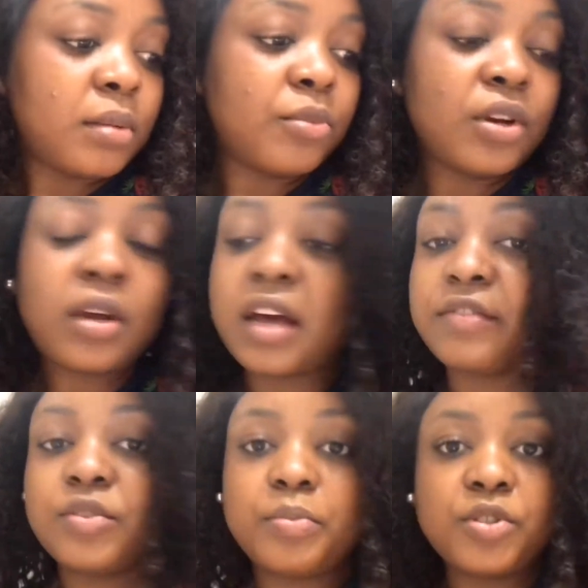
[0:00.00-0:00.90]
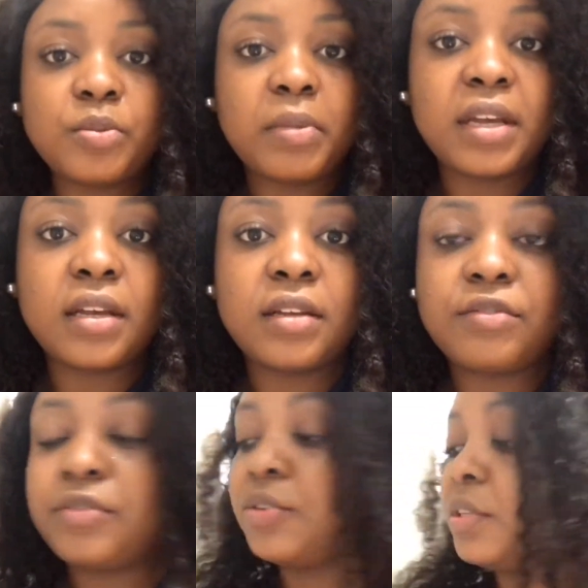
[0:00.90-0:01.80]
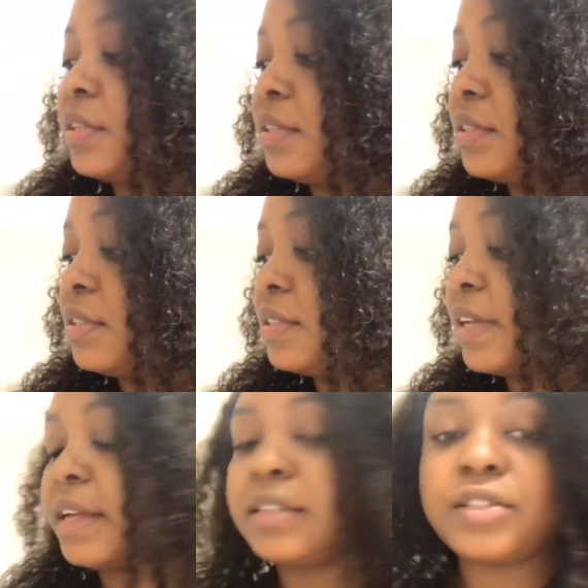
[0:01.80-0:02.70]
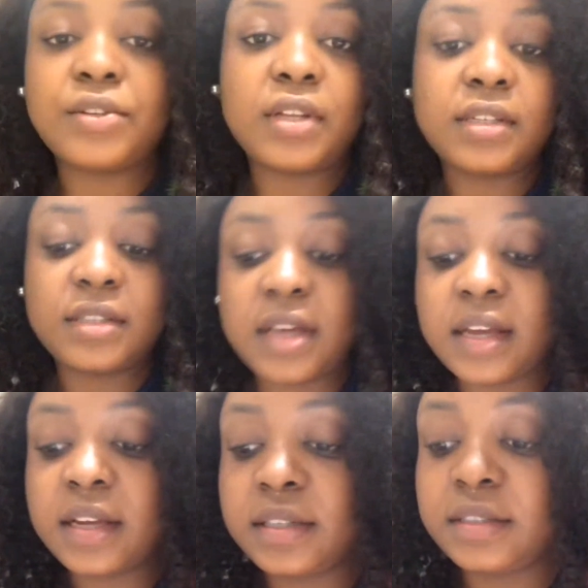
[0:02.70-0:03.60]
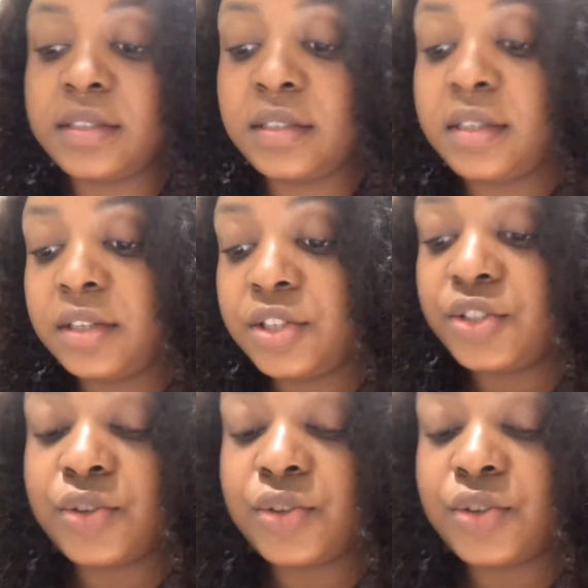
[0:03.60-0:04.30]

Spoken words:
have to put my phone in a stand so that I can show you